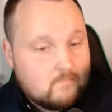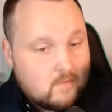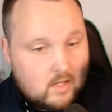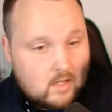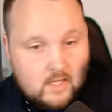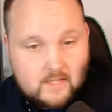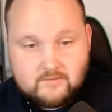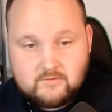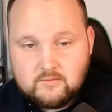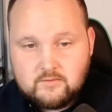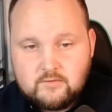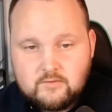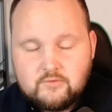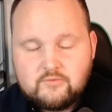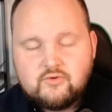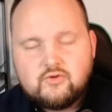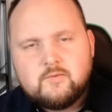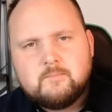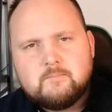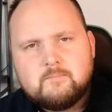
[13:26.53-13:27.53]
I do
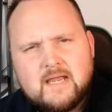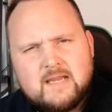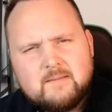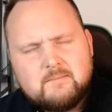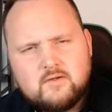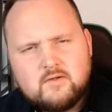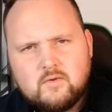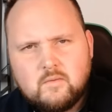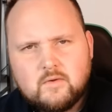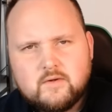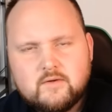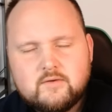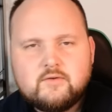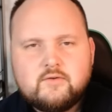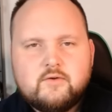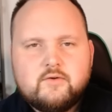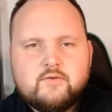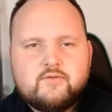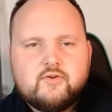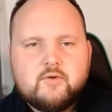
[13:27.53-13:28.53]
YouTube. Maybe you want to do
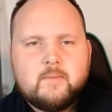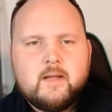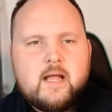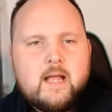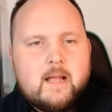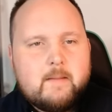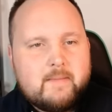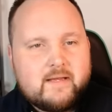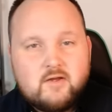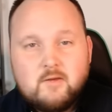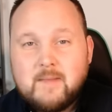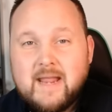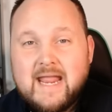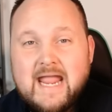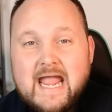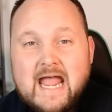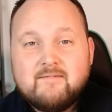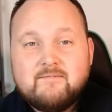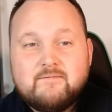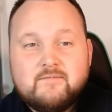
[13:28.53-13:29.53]
YouTube, but you may
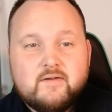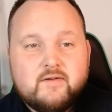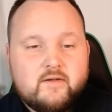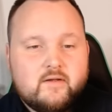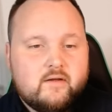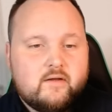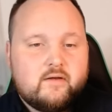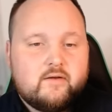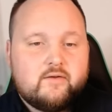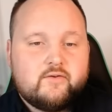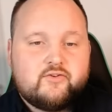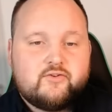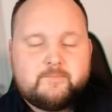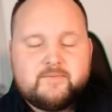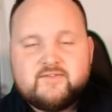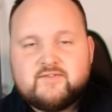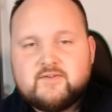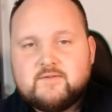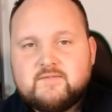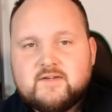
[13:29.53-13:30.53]
have a
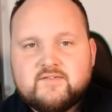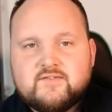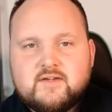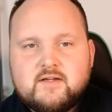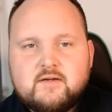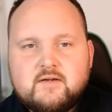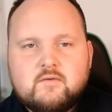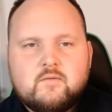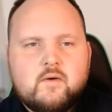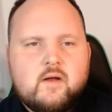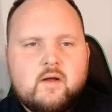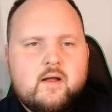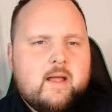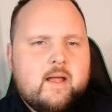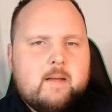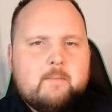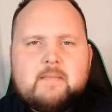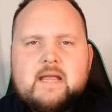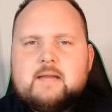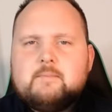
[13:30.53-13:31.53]
specific skill.
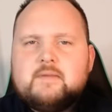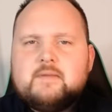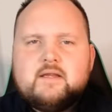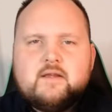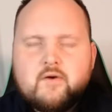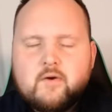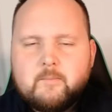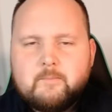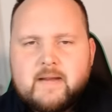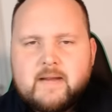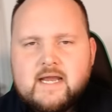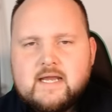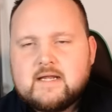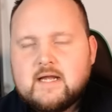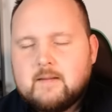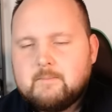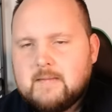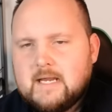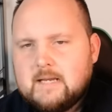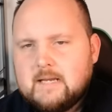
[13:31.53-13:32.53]
Maybe you're a
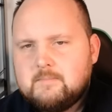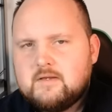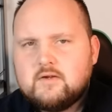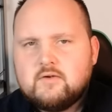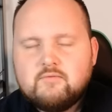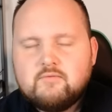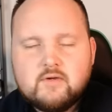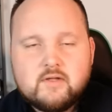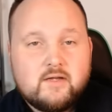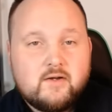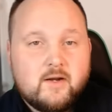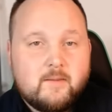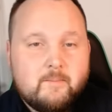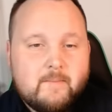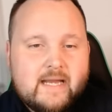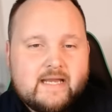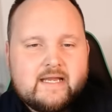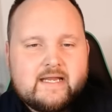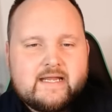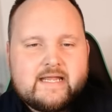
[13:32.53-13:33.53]
baker. Maybe you're really good at
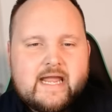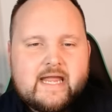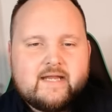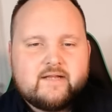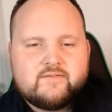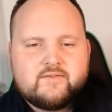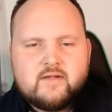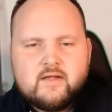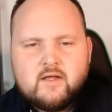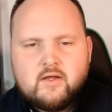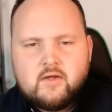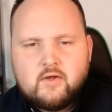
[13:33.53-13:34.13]
making cakes.